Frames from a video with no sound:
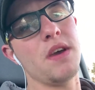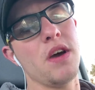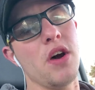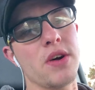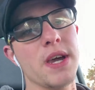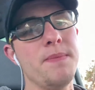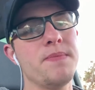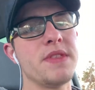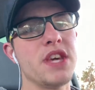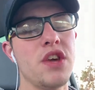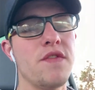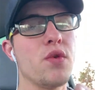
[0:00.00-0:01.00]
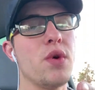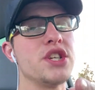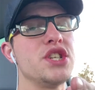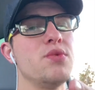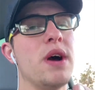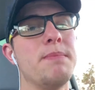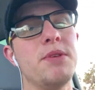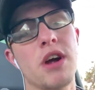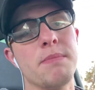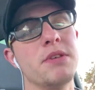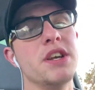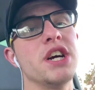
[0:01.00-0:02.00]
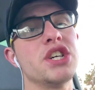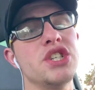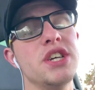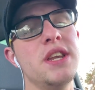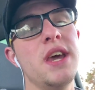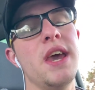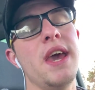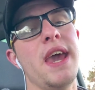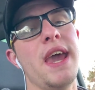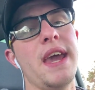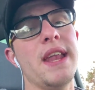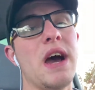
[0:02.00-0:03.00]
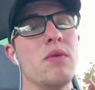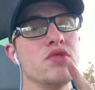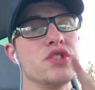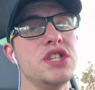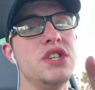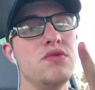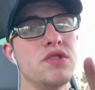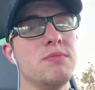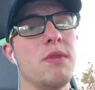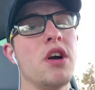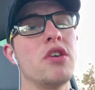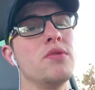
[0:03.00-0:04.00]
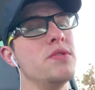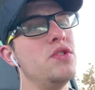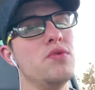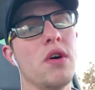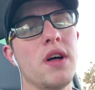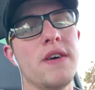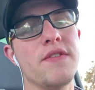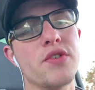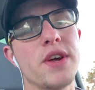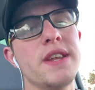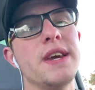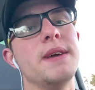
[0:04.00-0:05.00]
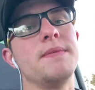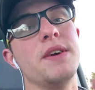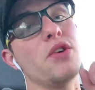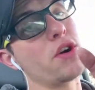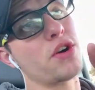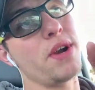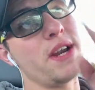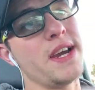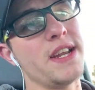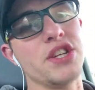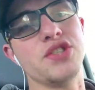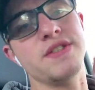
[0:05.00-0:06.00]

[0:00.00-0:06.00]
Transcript: Okay, thank you for watching YPR Production, and I will see you tomorrow. You all have a great day, or a great night, I should